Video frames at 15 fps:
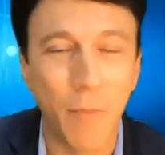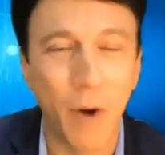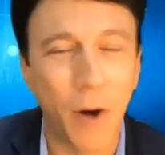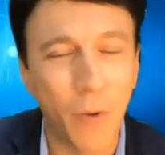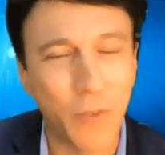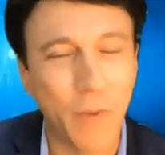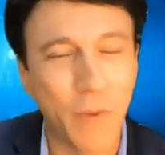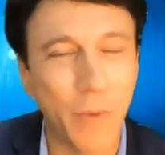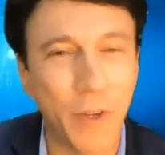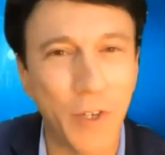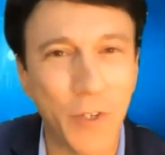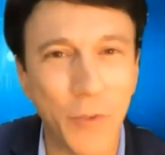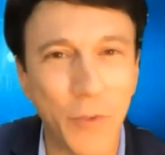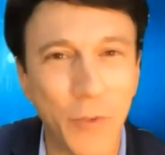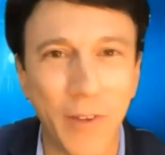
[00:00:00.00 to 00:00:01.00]
Mark, what's
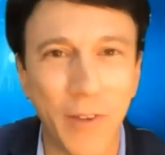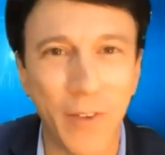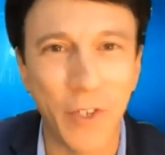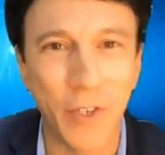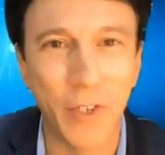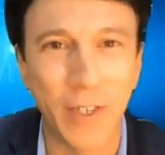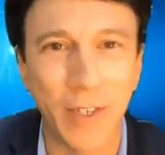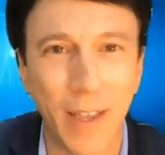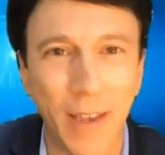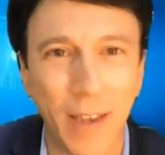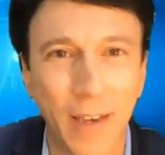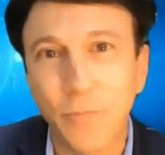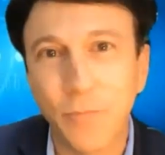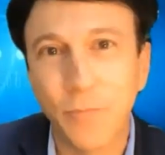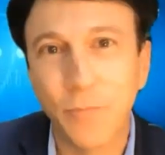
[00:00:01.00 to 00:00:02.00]
maybe your 2020 vision?
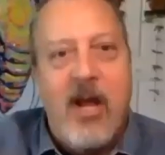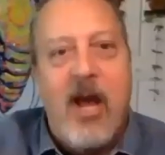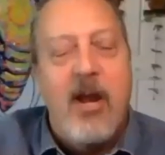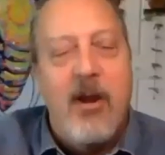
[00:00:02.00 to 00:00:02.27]
I